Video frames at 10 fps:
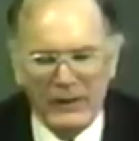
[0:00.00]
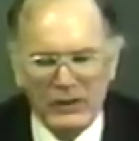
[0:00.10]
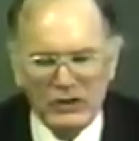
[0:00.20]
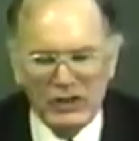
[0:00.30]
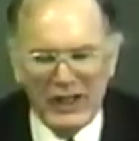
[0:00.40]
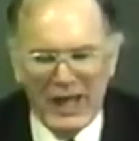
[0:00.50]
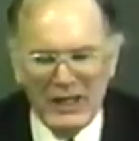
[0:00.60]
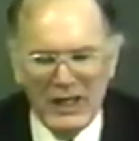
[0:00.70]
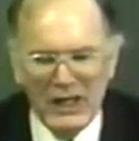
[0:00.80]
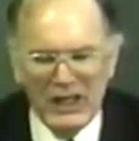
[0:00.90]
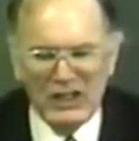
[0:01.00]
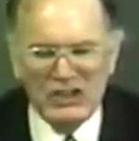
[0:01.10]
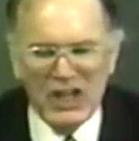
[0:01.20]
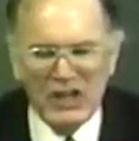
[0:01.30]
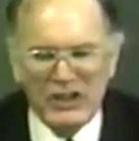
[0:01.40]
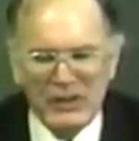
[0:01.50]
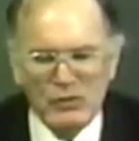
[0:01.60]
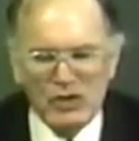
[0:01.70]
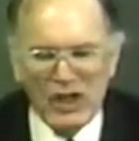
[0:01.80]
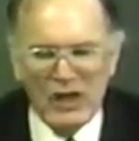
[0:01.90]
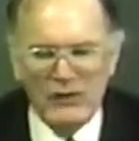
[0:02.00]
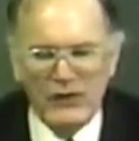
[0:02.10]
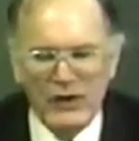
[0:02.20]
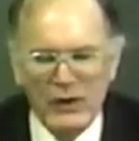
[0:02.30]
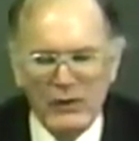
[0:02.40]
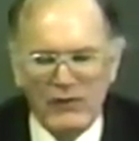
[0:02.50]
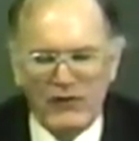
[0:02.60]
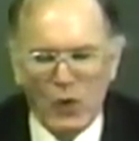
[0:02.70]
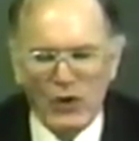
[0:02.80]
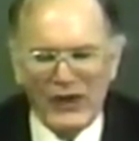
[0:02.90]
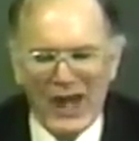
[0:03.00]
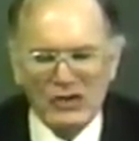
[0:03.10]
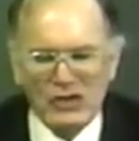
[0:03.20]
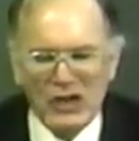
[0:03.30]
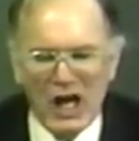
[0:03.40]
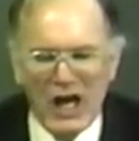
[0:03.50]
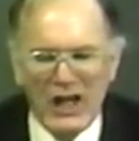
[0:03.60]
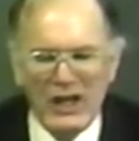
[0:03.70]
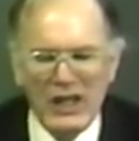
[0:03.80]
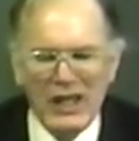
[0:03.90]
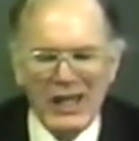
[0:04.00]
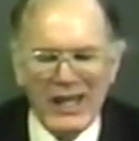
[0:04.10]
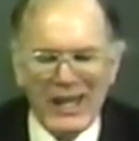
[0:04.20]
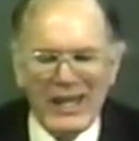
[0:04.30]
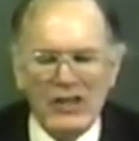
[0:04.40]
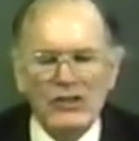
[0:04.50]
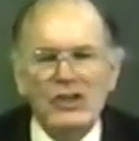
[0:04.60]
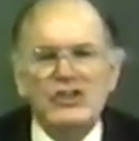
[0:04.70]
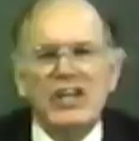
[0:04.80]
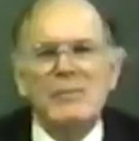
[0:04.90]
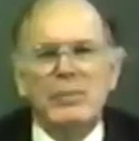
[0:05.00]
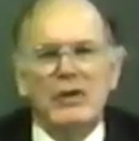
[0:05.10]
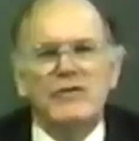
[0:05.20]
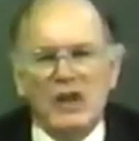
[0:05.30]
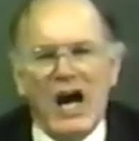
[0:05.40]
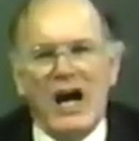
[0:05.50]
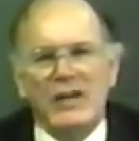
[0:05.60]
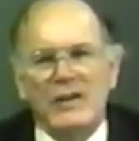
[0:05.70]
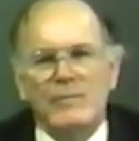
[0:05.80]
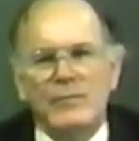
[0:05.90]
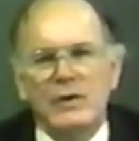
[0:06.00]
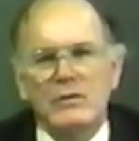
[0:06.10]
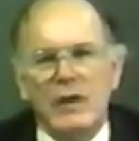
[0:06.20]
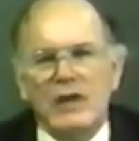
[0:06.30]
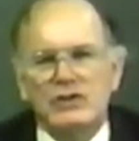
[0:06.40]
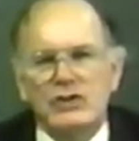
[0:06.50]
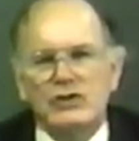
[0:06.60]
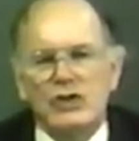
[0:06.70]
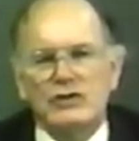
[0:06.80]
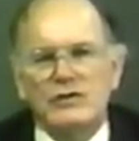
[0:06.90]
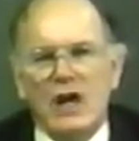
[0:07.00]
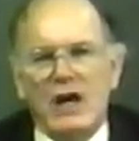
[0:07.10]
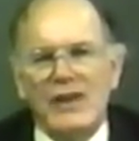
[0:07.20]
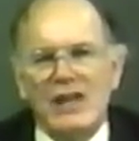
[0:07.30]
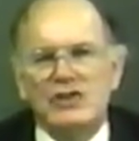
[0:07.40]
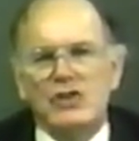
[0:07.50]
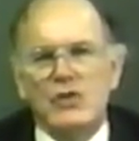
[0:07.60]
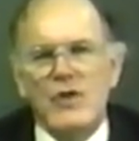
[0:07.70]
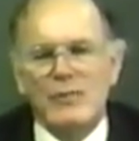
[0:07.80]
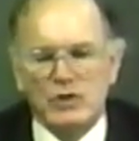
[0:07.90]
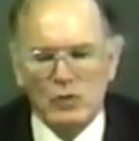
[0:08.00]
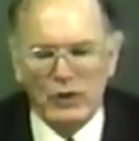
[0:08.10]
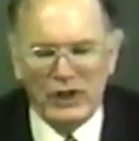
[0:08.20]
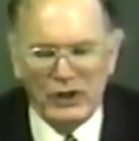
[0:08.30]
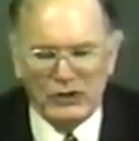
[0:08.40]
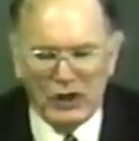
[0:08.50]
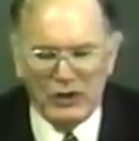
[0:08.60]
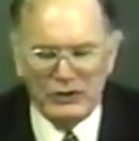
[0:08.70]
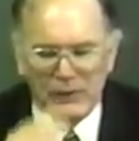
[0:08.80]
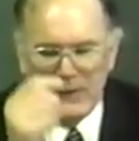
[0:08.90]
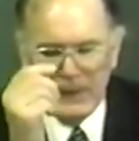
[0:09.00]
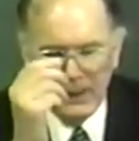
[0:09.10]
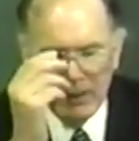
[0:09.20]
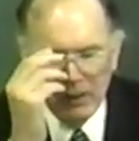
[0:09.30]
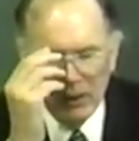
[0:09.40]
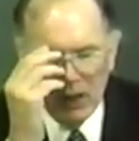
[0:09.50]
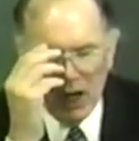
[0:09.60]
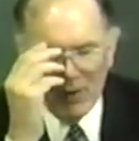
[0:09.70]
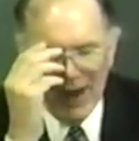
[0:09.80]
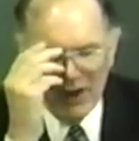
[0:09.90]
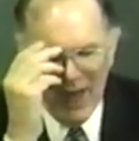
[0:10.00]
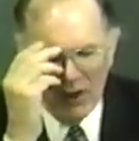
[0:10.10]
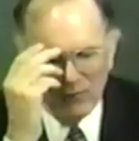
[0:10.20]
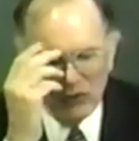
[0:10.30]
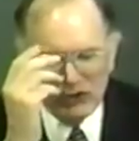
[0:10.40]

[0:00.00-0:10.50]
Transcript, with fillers: See that? He setteth himself forth as God in the temple of God. That's the church of God. That's a corruption within the church. All right, now, verse